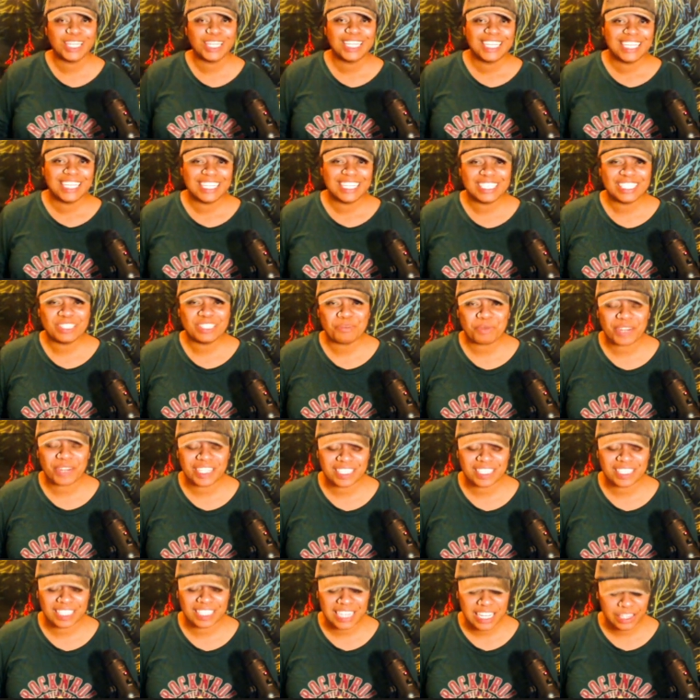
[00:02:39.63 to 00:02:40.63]
in the
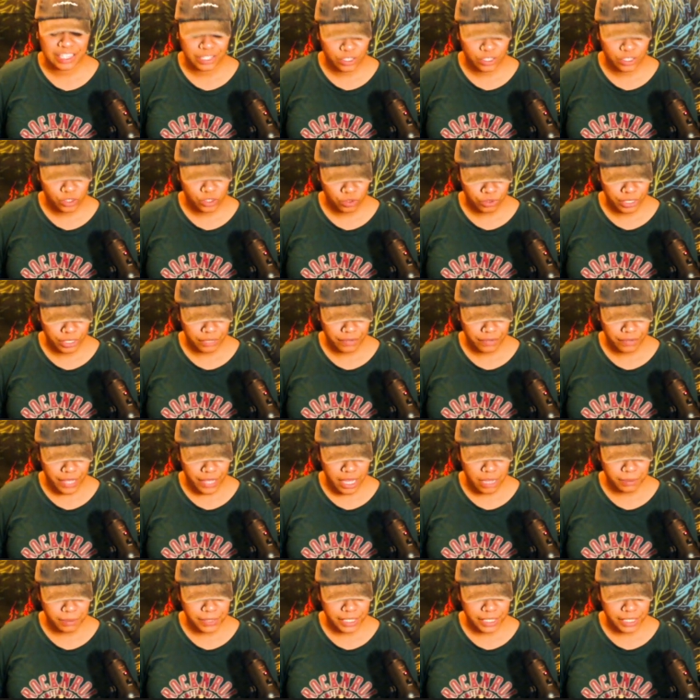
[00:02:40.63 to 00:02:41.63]
present at this Three of
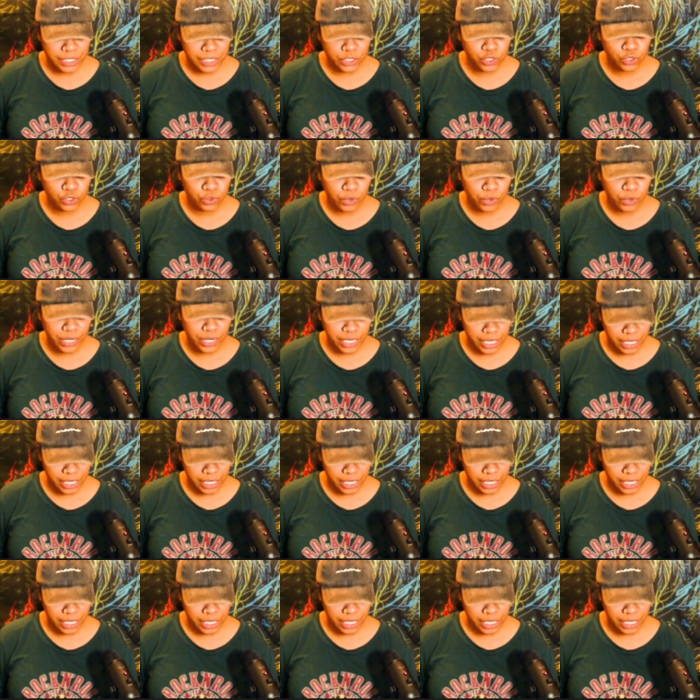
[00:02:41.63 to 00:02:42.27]
Cups, enjoying